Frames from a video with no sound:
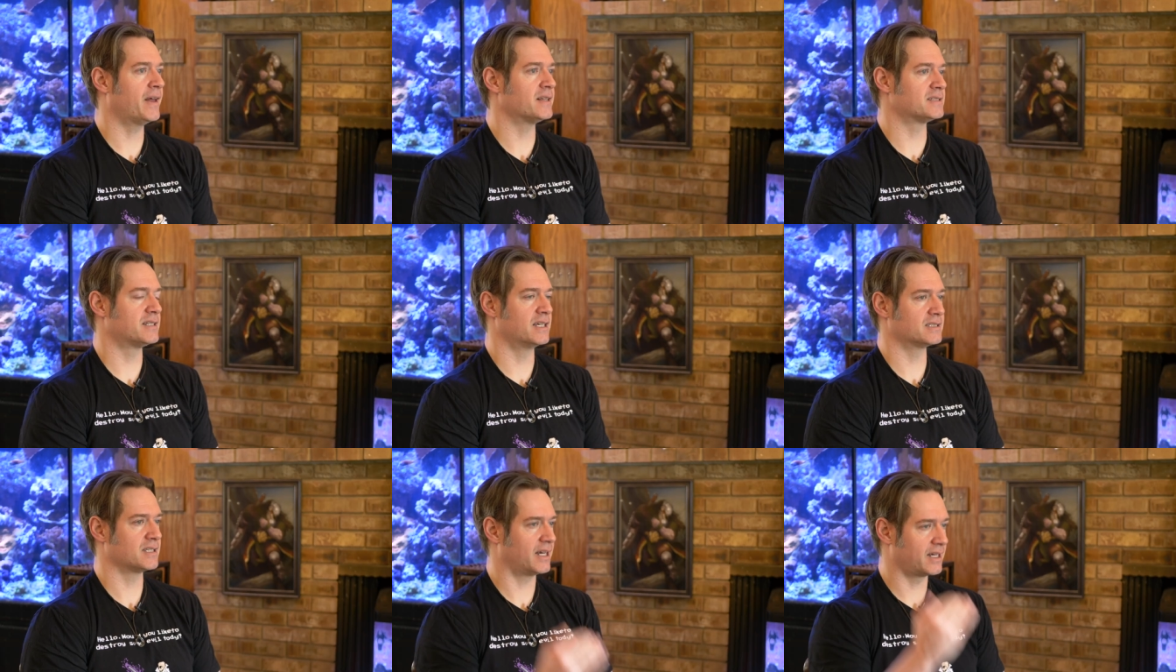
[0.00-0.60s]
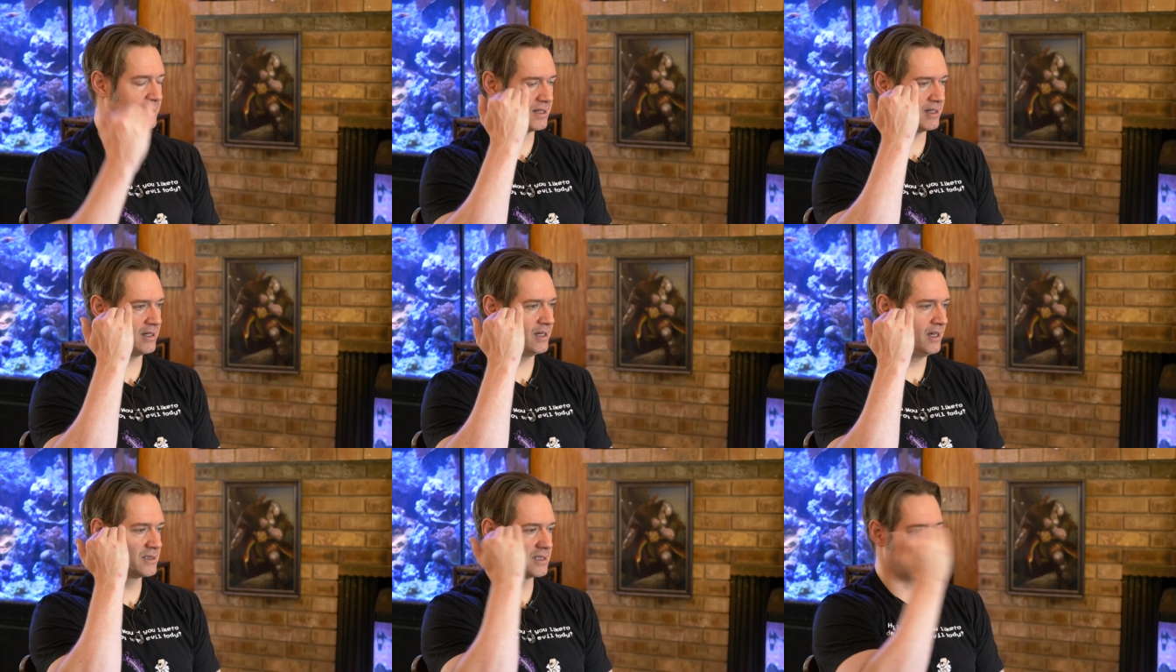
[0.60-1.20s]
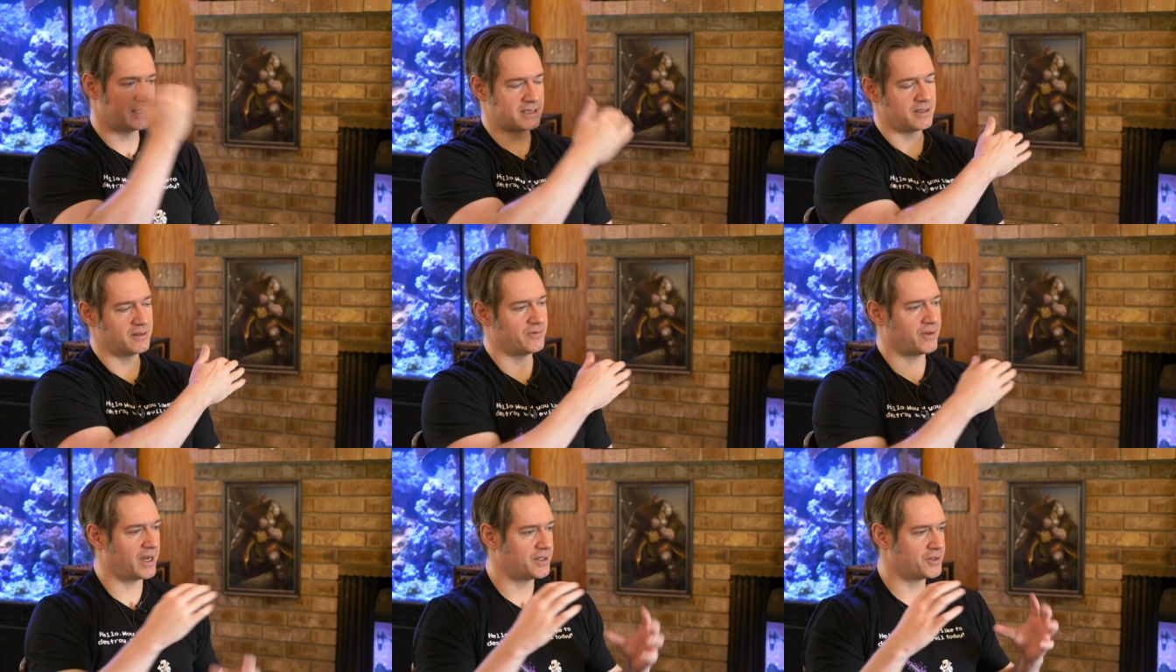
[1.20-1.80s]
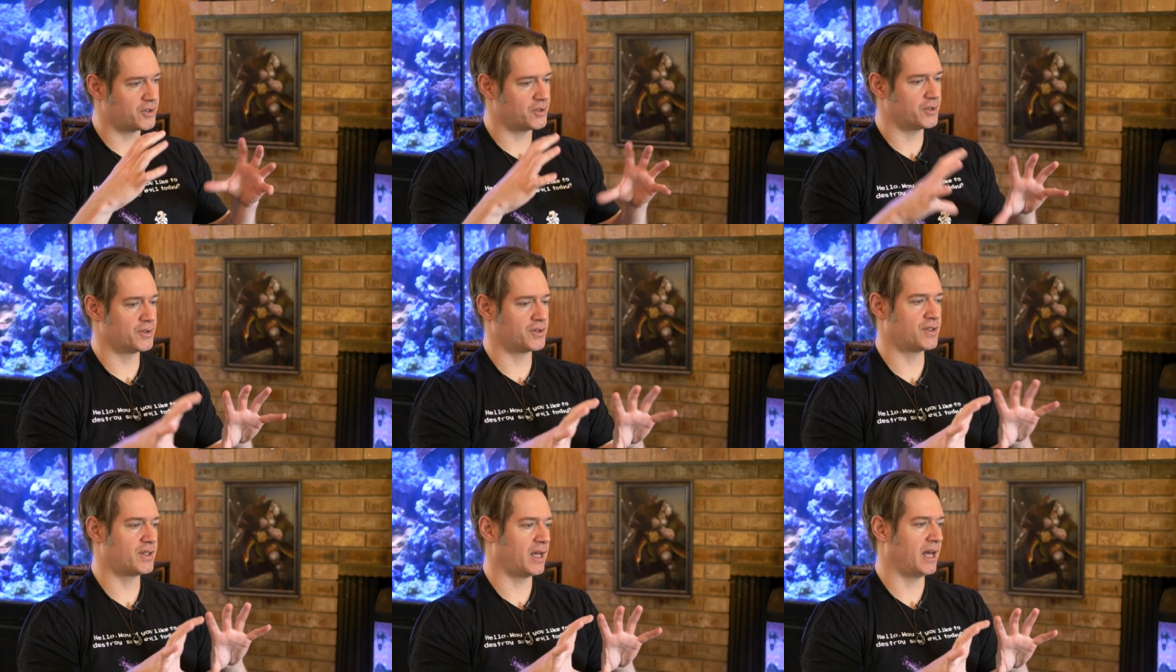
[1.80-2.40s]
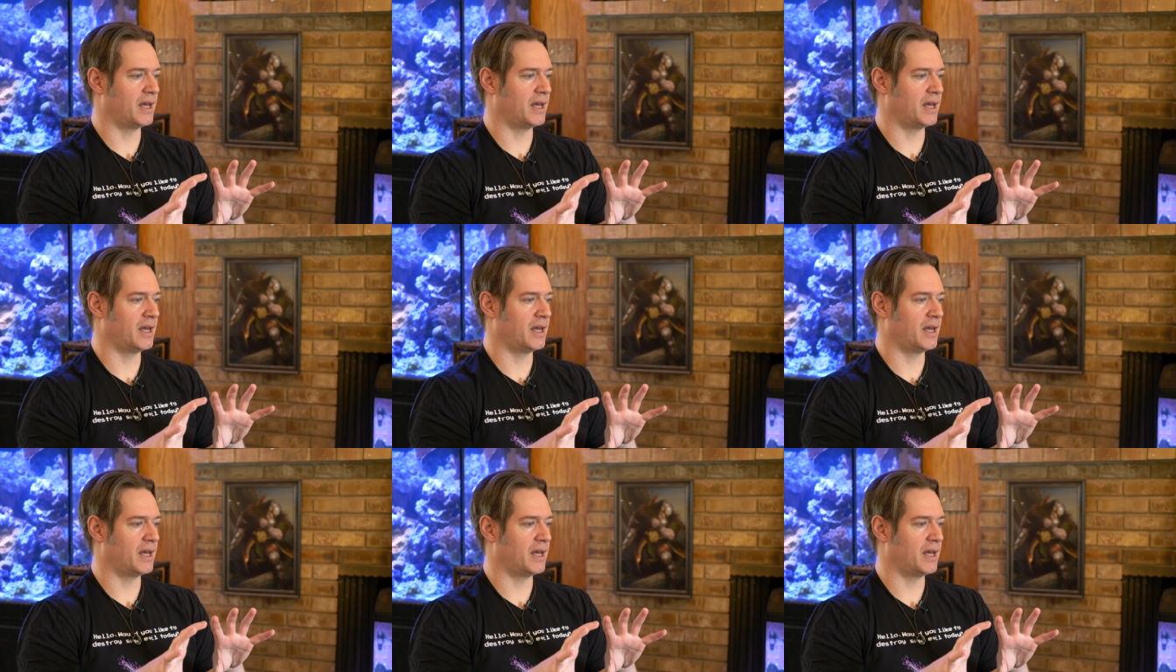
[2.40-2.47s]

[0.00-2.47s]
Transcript: and that's things like the slits in the visors